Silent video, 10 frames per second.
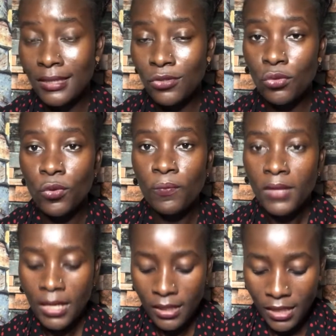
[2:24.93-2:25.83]
So
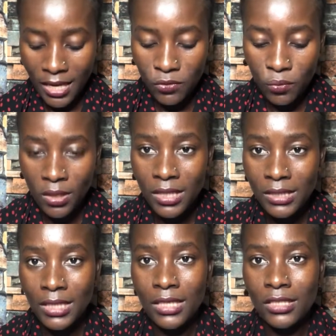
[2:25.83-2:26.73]
that's what the
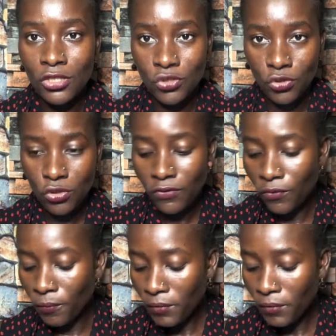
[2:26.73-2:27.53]
skit is used for.